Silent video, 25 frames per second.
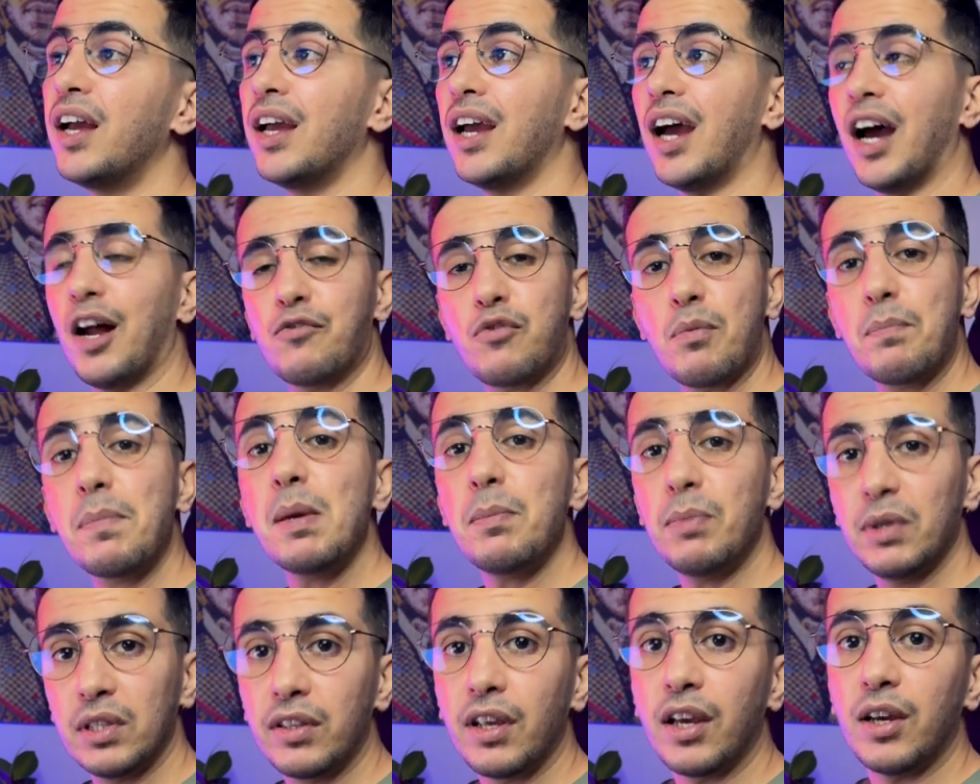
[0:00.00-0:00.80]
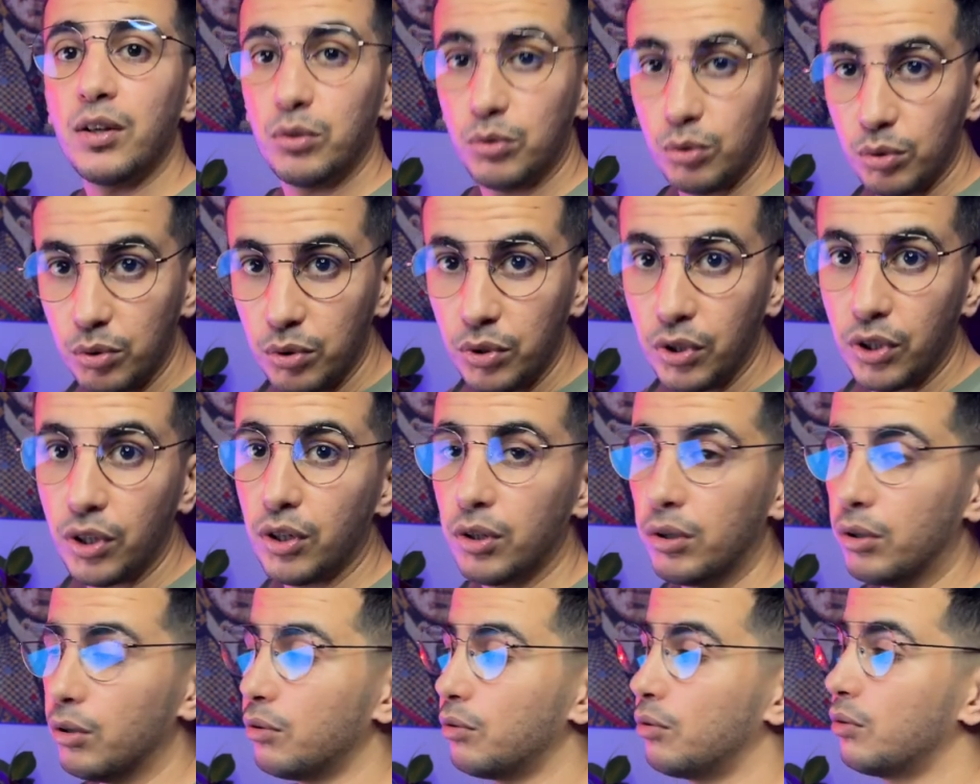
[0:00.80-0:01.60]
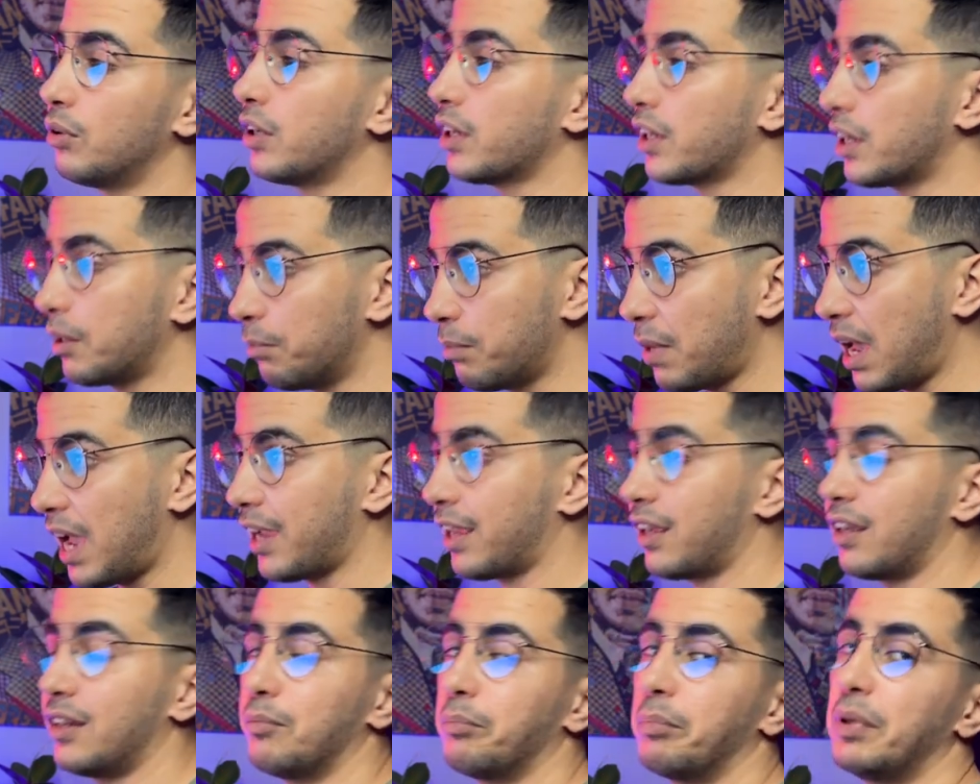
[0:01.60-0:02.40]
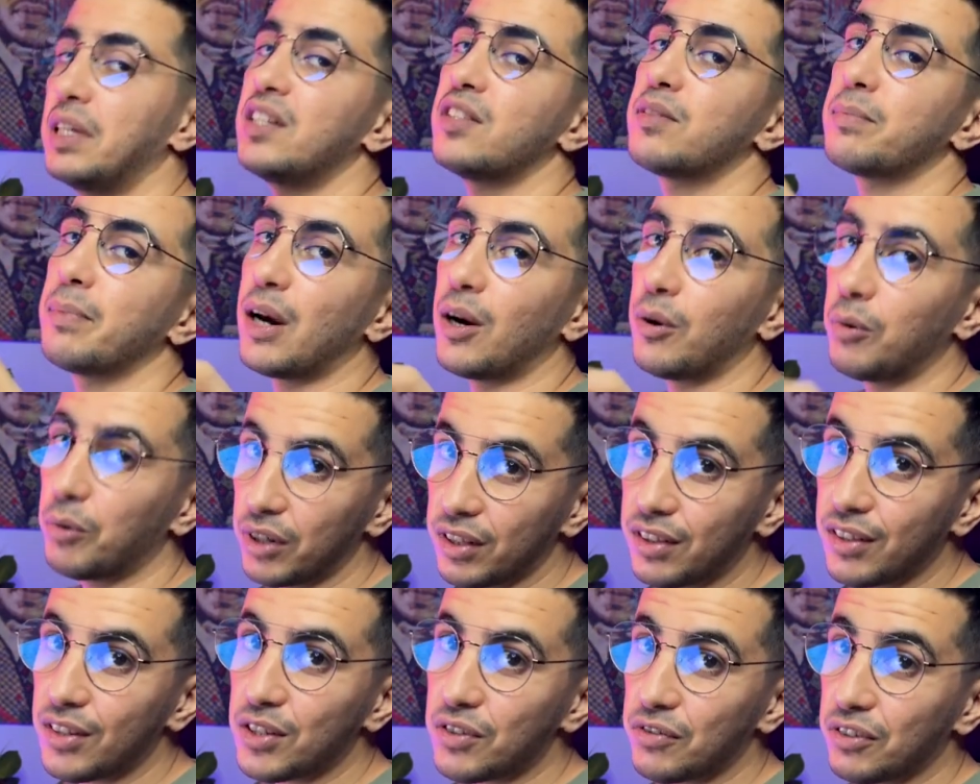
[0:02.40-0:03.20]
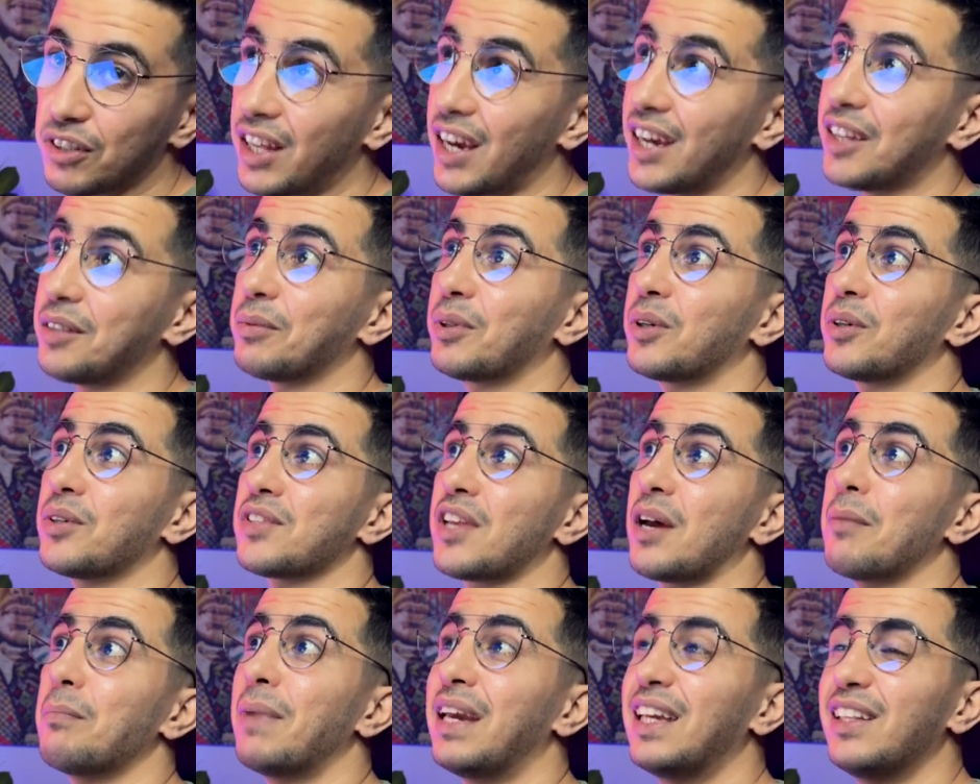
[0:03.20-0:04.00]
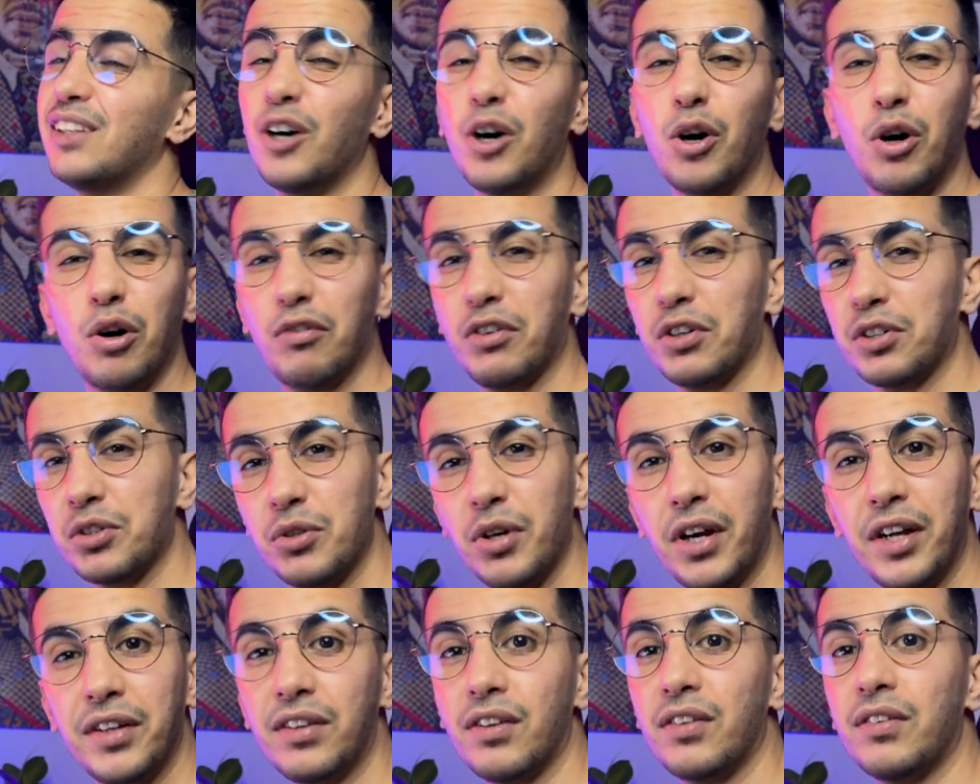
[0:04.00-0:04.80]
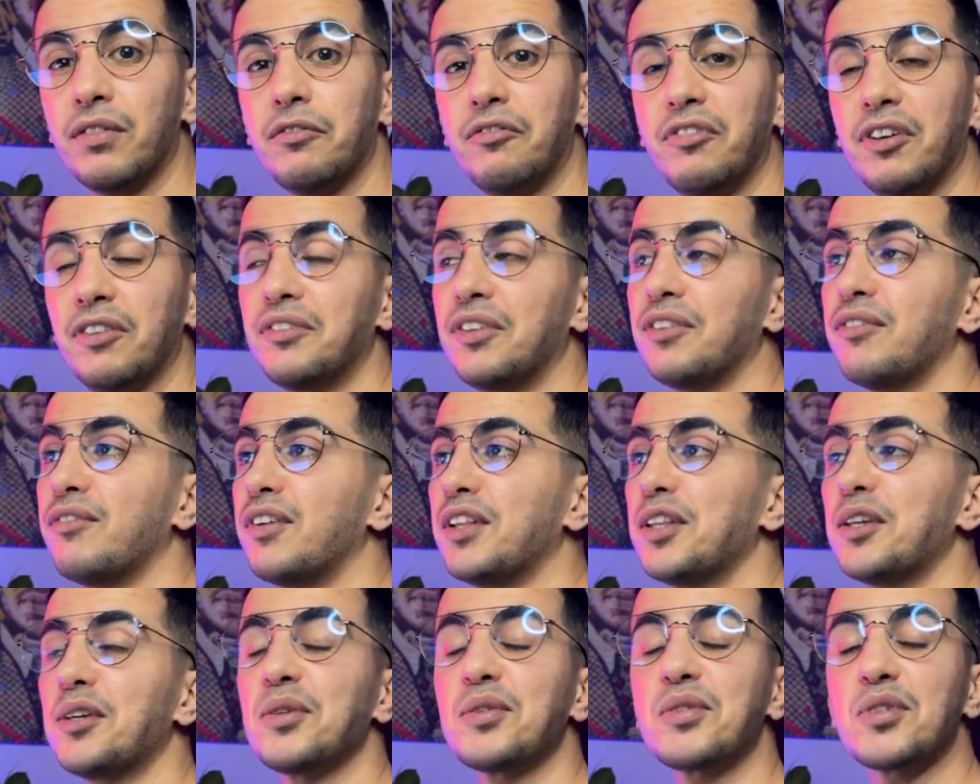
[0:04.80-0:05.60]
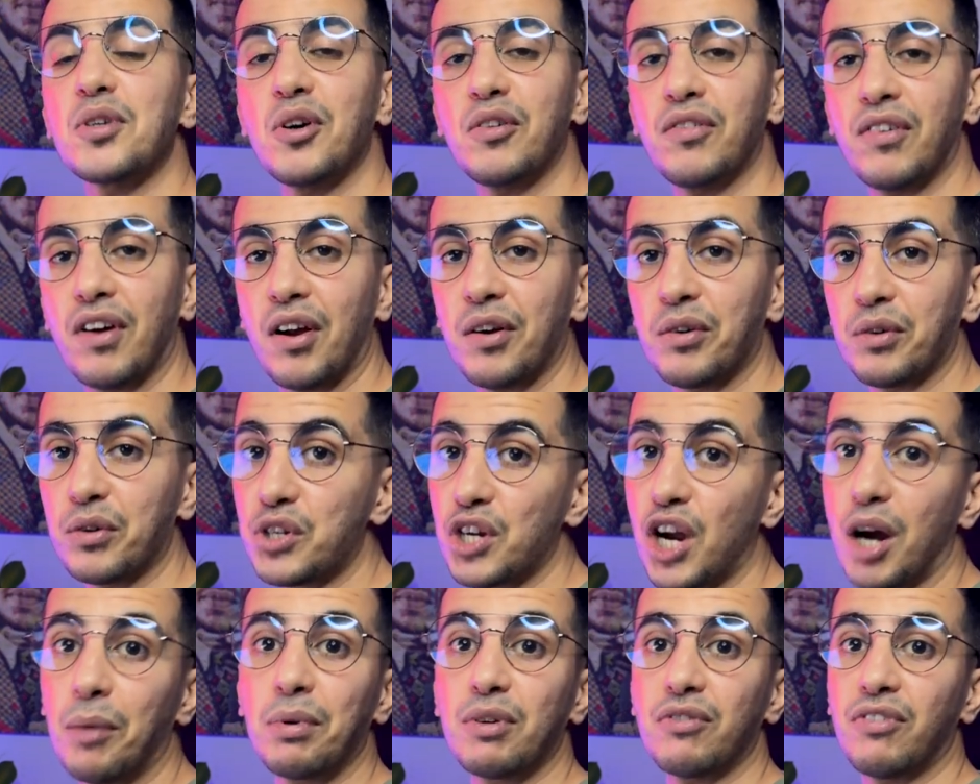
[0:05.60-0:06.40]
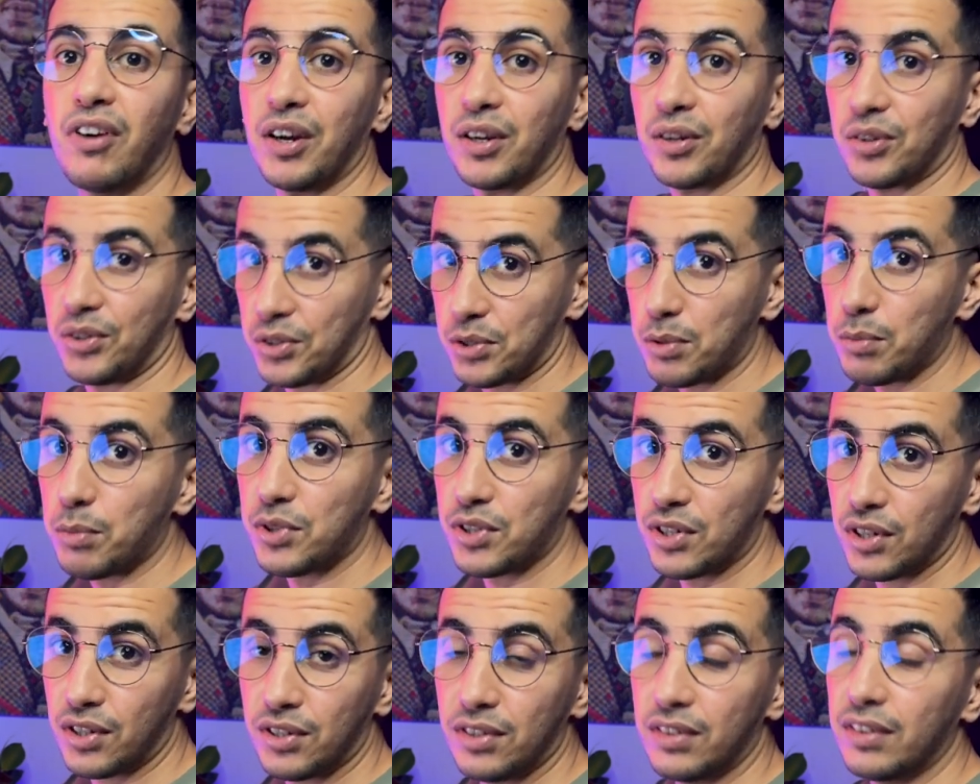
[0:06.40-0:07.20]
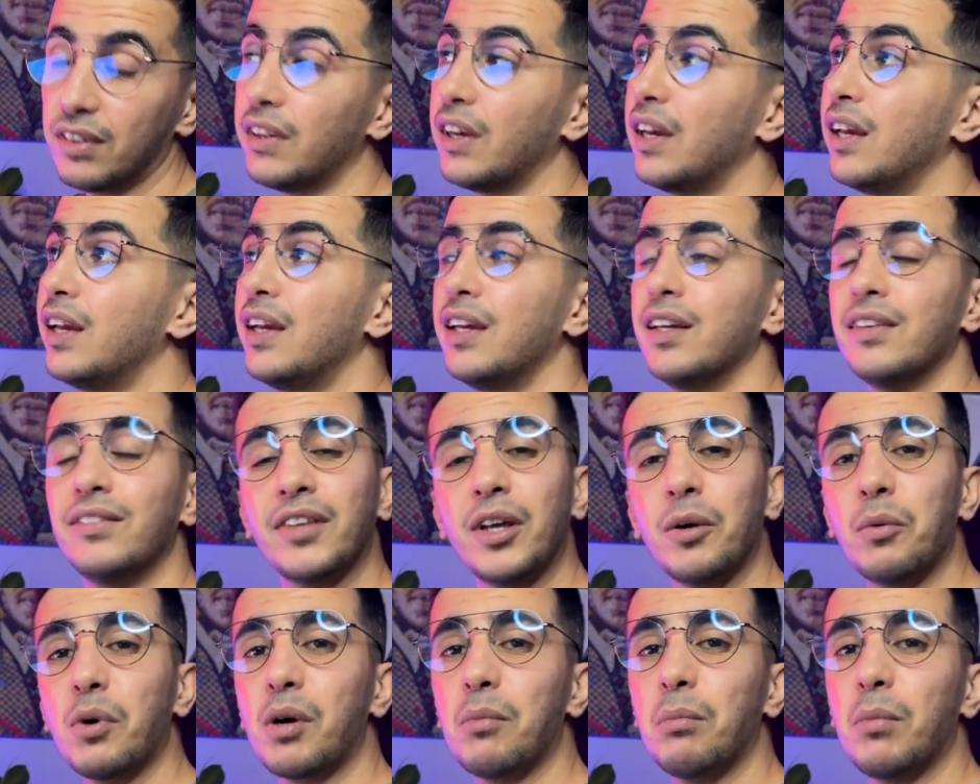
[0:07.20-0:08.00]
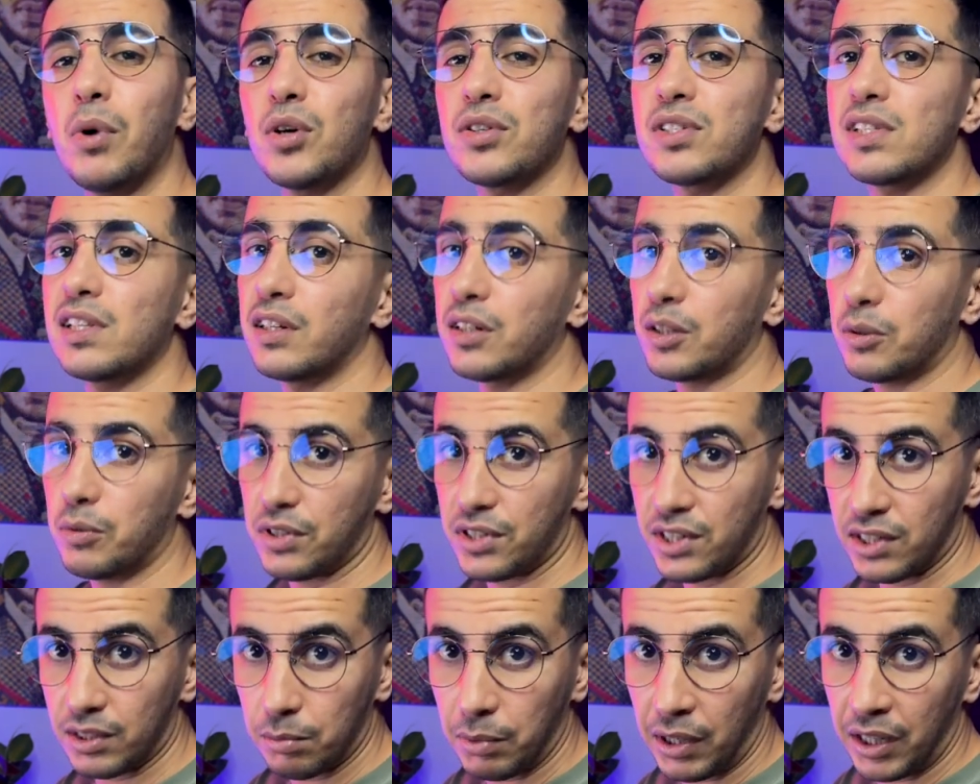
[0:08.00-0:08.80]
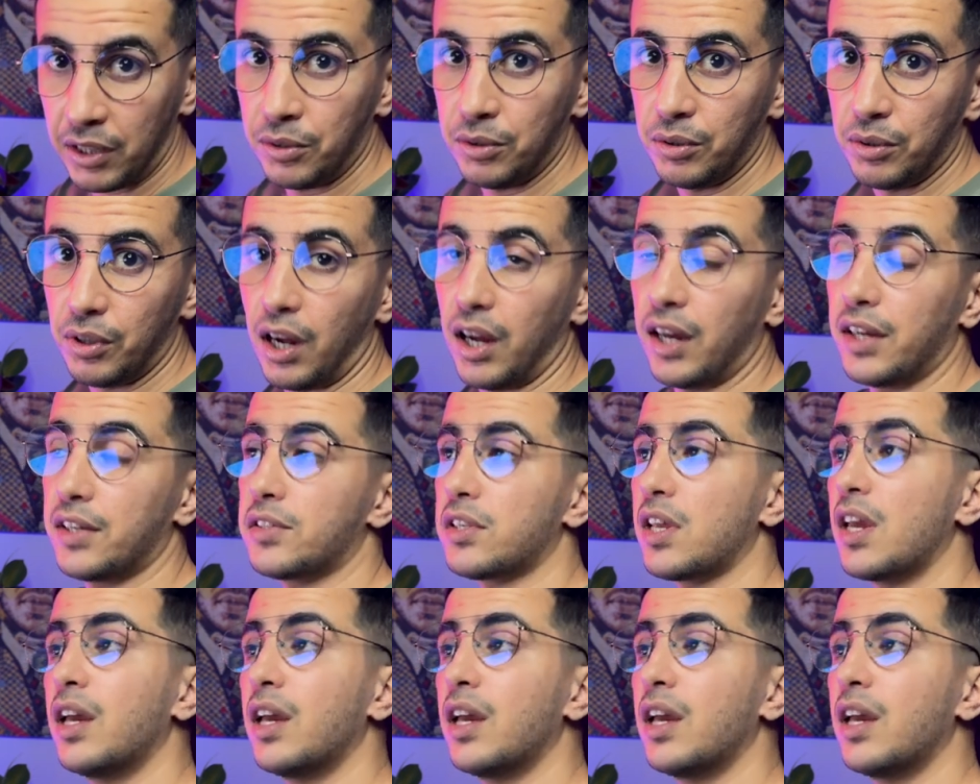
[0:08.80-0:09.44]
And for people that do know, welcome back, and please bear witness for that because I made over 250 videos so far in Shopify customization, they were mostly requested by you guys.